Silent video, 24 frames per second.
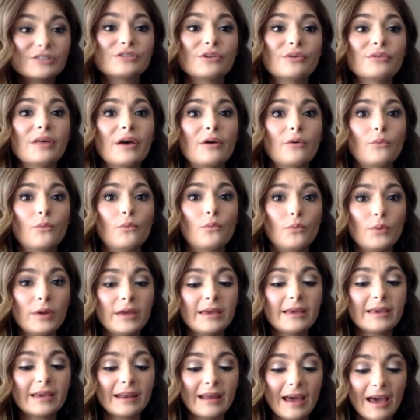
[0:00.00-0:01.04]
so that
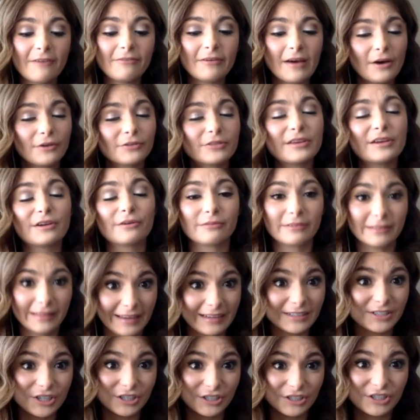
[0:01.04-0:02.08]
we can have healthier
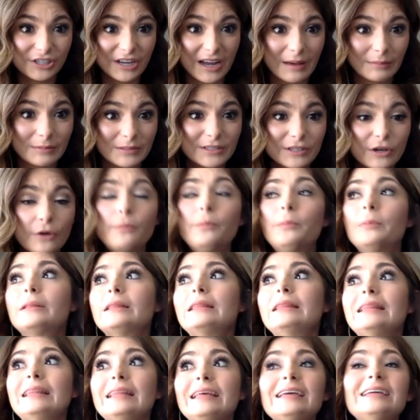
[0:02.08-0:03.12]
relationships. So
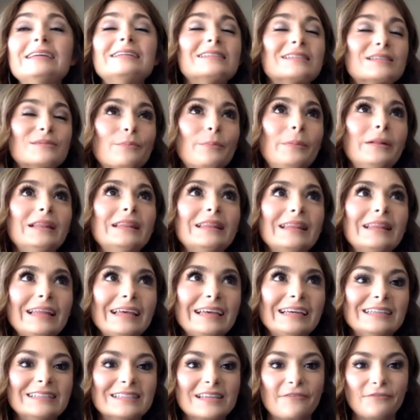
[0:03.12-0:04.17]
please,
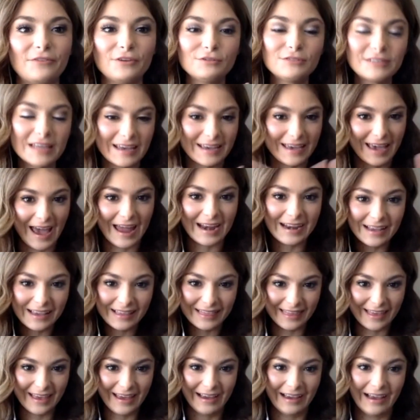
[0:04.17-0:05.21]
please, if you take
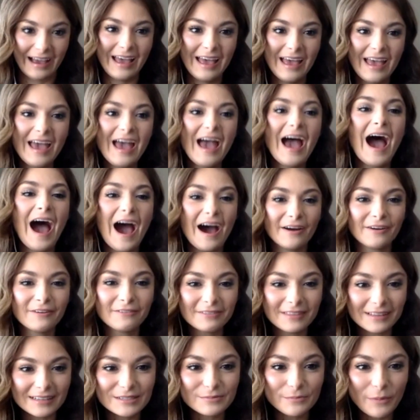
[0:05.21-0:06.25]
anything out
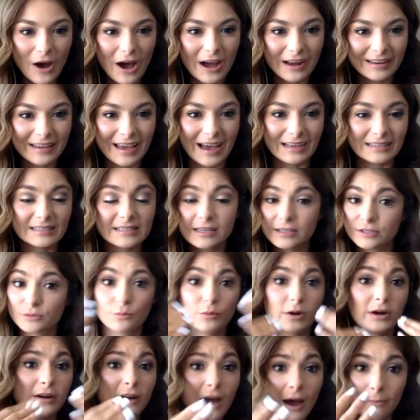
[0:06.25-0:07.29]
of this podcast, because
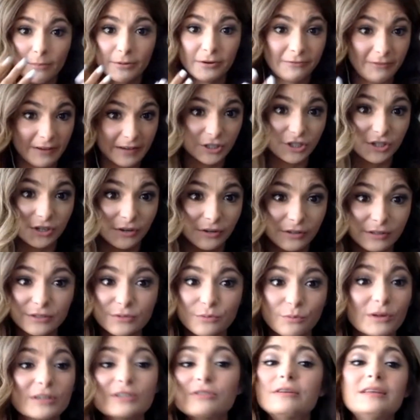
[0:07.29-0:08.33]
we're not
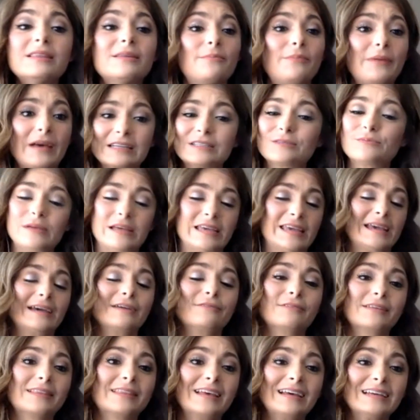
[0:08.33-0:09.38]
professionals, we're doing the best we
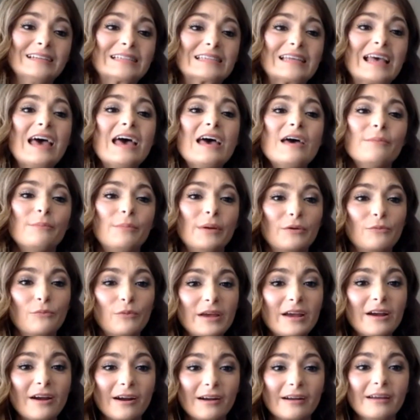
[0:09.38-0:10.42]
can with this, but
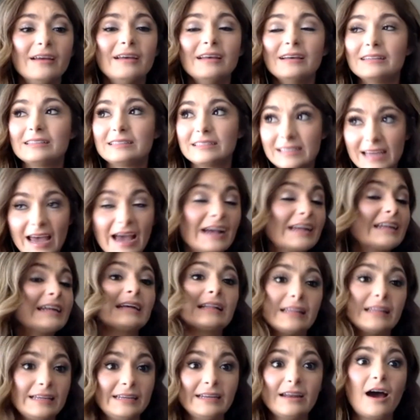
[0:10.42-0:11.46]
we are
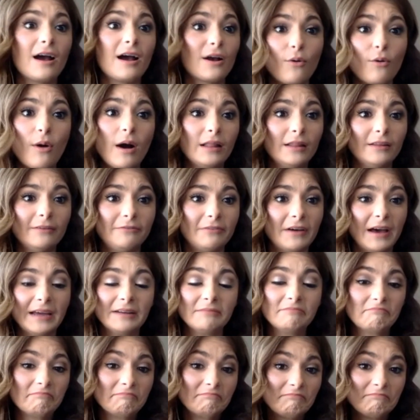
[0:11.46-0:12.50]
technically not qualified
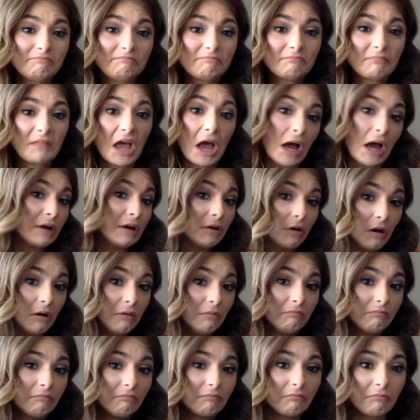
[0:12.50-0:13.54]
at
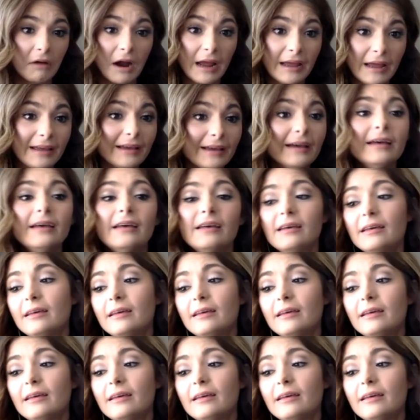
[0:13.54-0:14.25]
all, right?